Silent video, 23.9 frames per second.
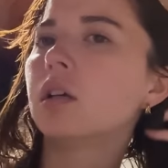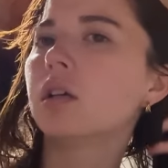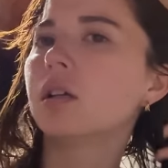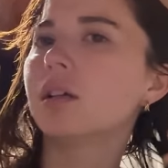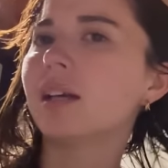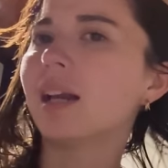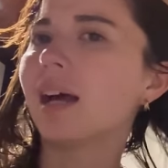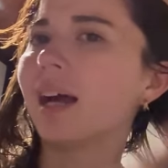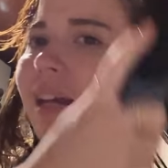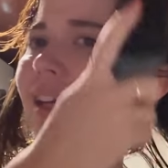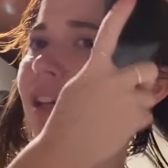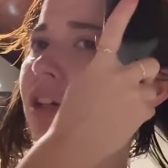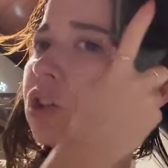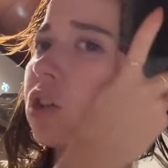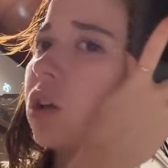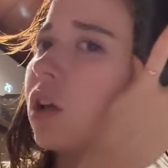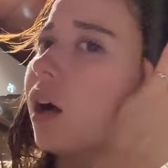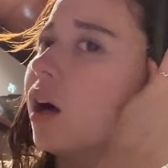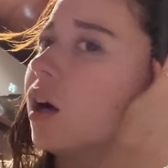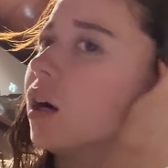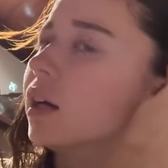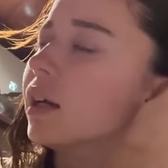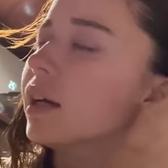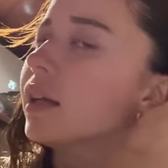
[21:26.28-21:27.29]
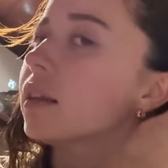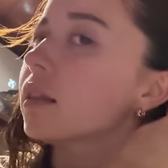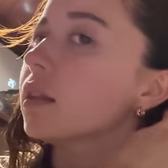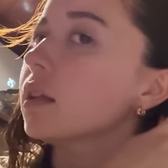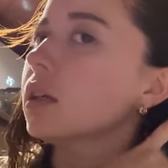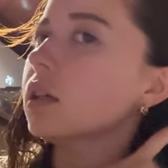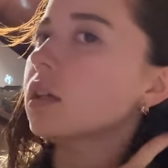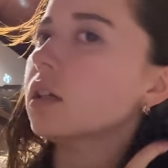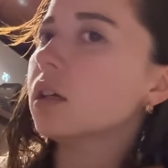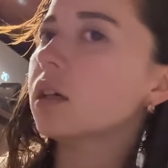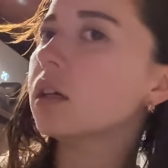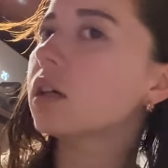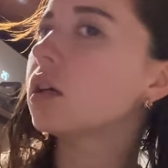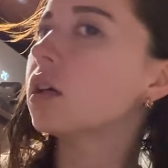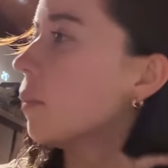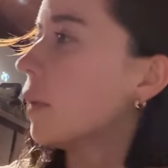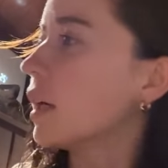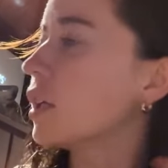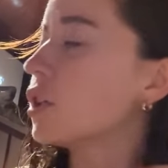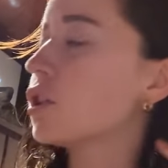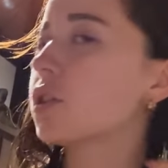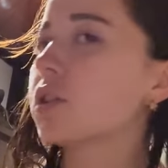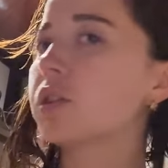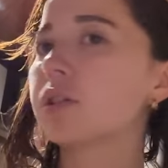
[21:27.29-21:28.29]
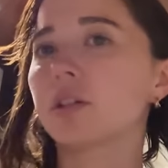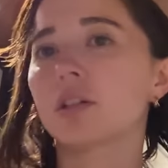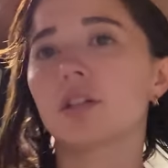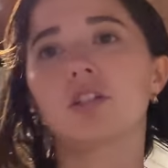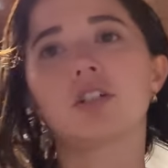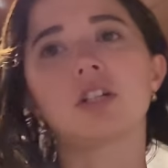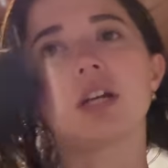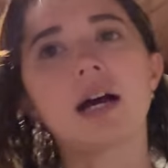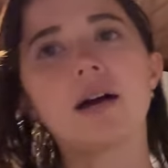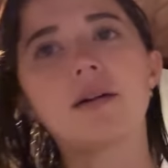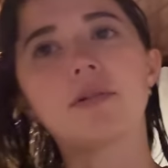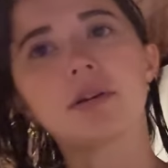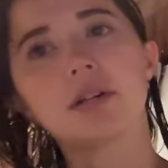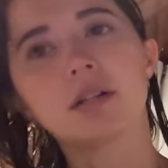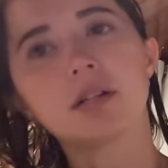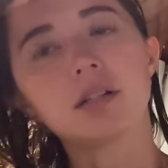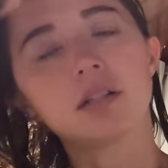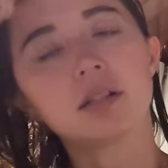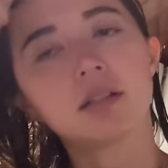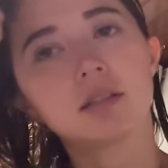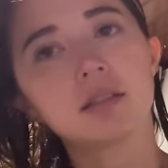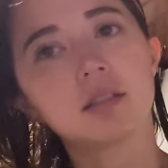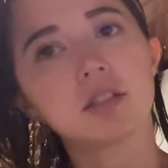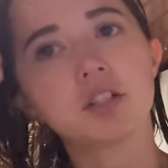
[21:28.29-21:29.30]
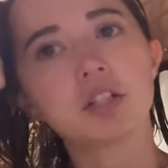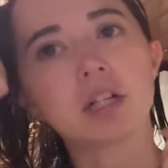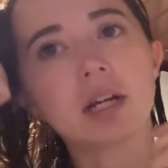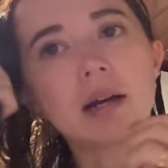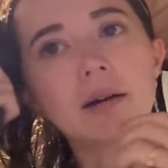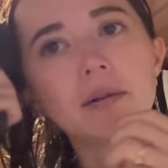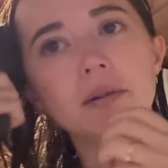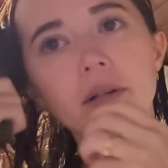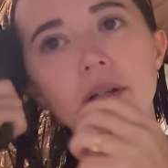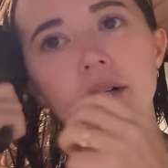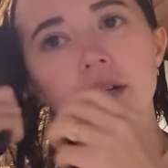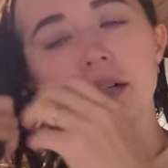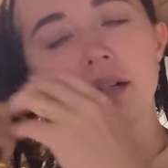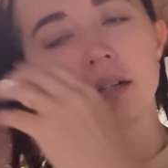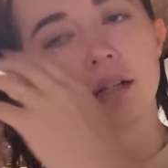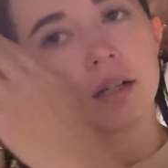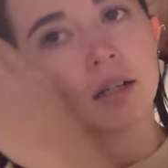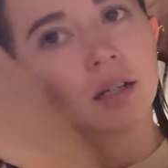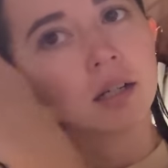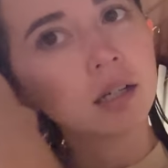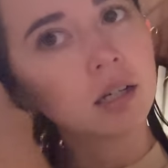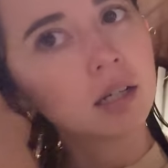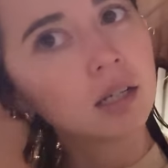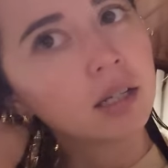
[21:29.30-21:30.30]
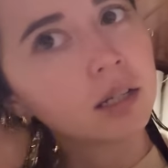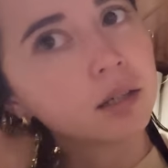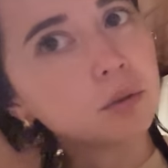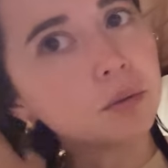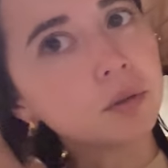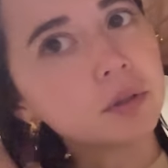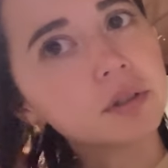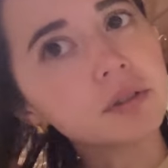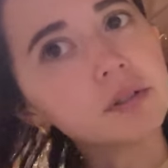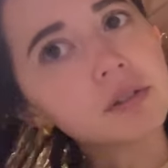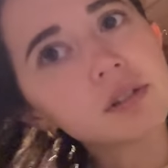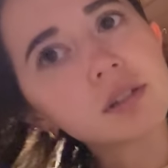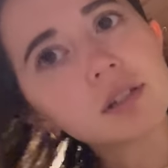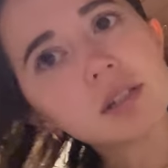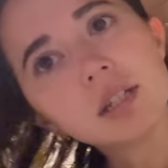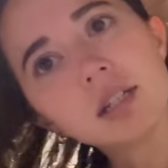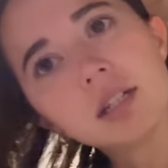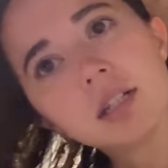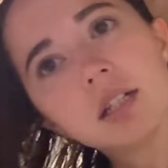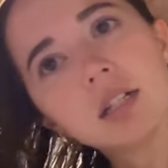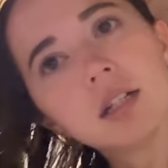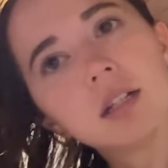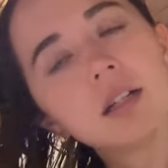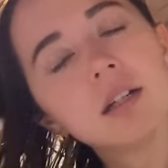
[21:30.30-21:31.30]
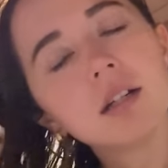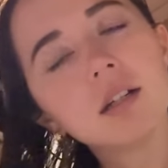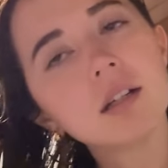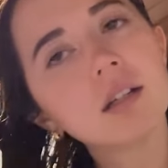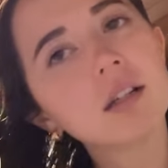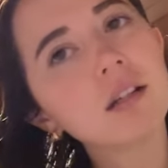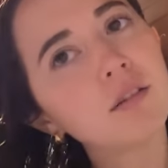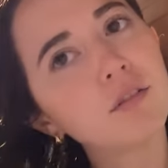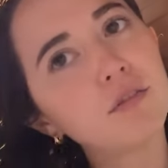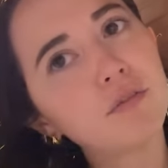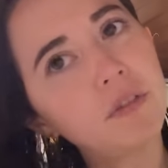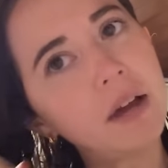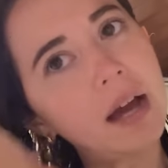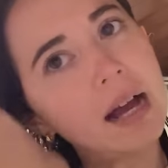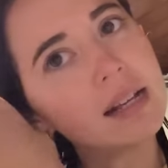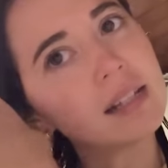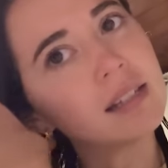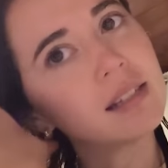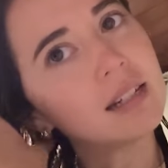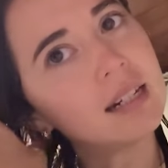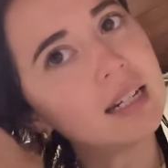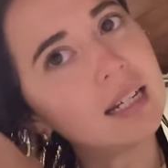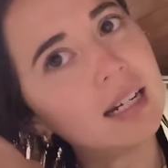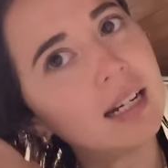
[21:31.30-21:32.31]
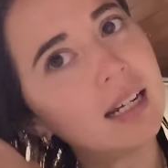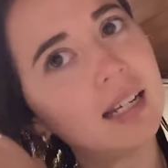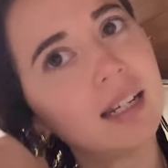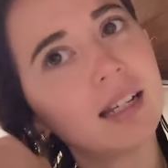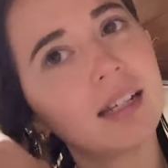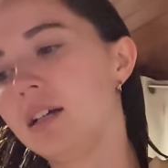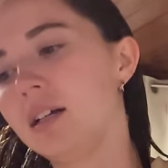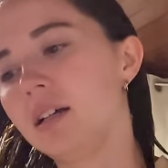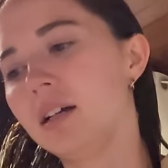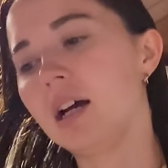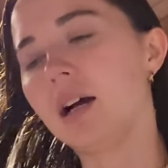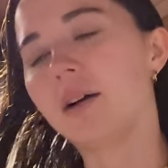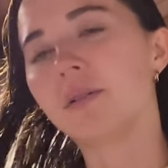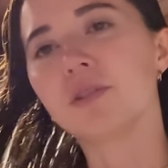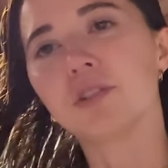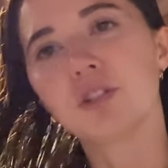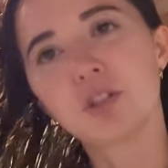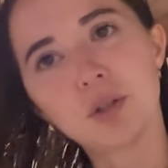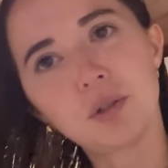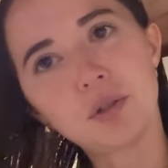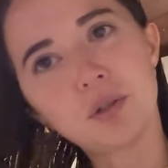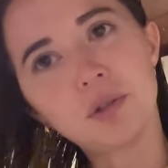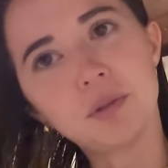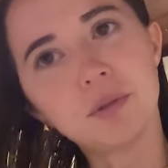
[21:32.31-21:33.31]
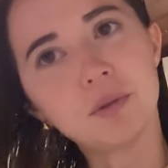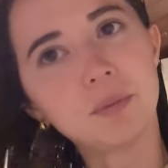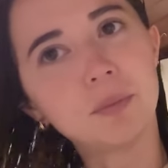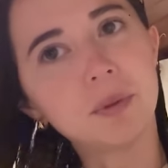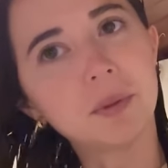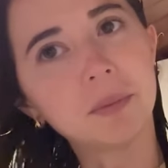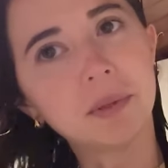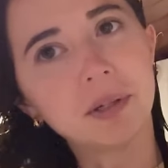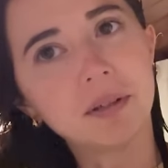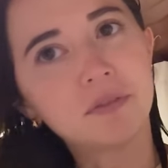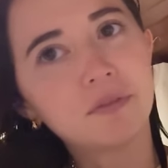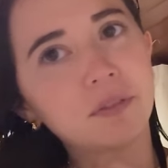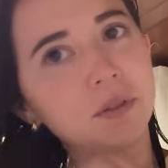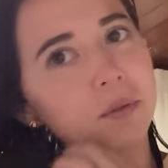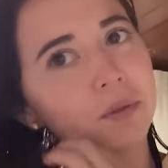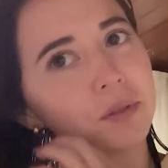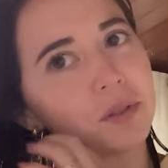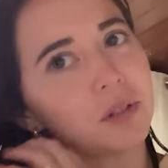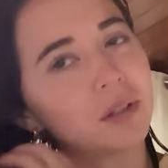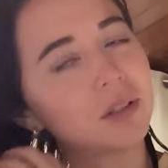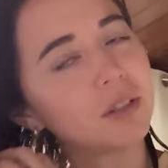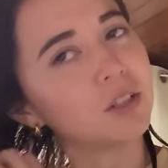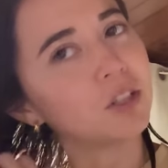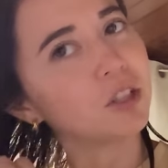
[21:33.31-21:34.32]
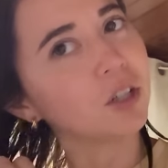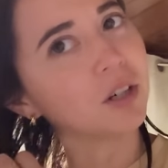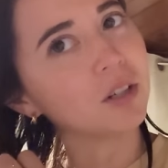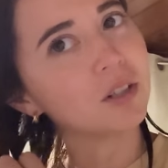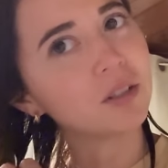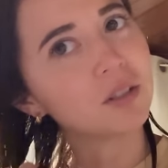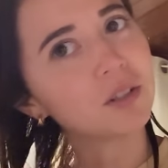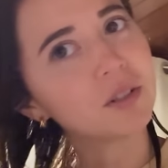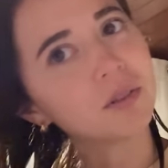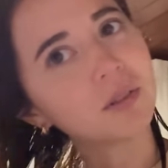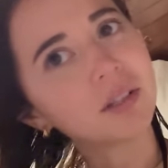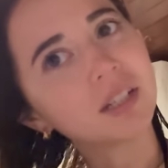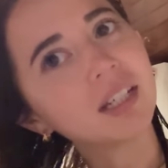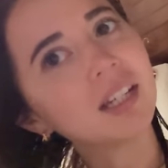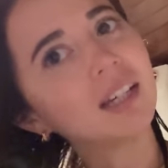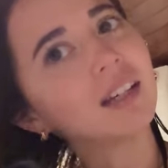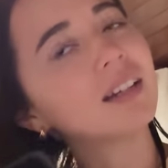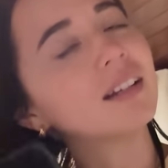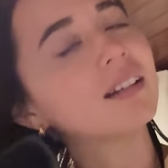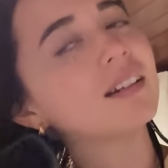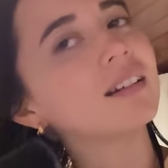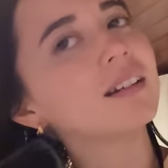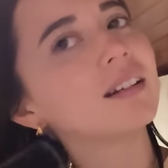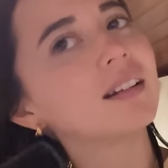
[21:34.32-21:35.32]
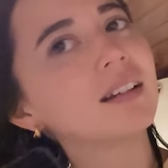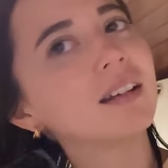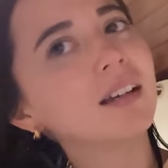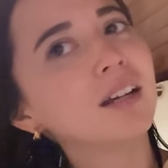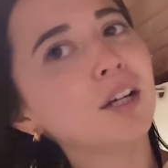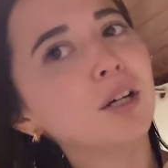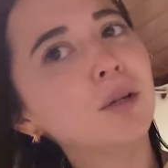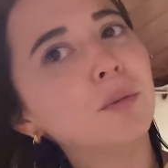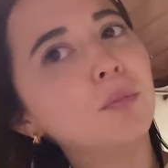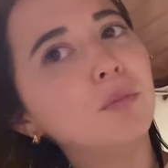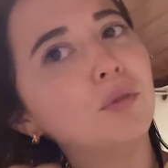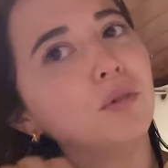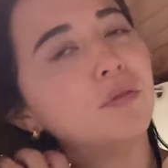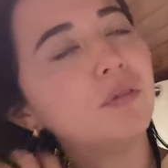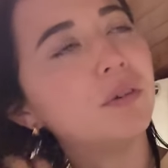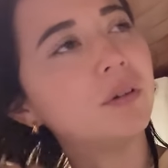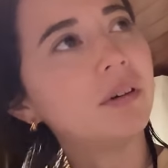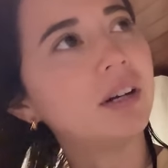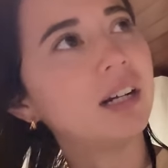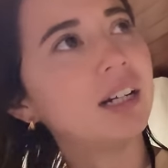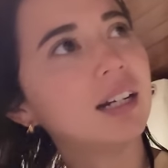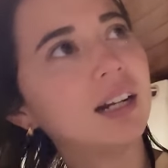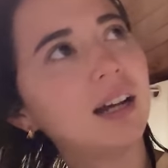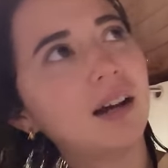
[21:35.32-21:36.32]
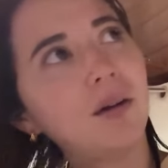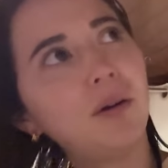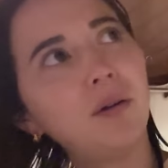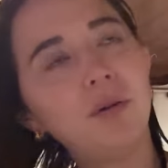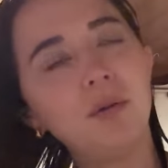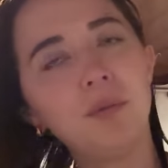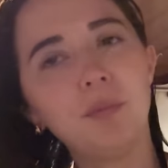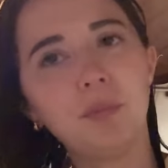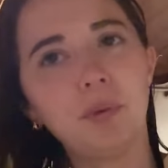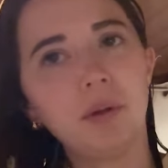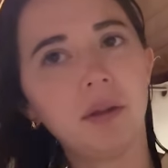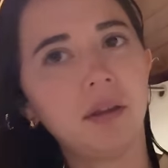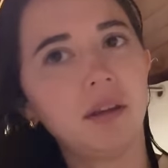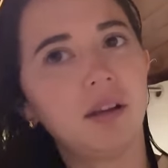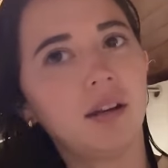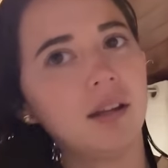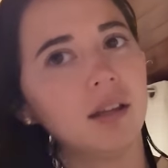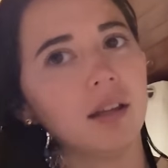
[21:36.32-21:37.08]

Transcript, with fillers: nine o'clock, I think. I just took a shower. The shower was fascinating. I would show you, but my phone's on the charger, so I can't move it right now. But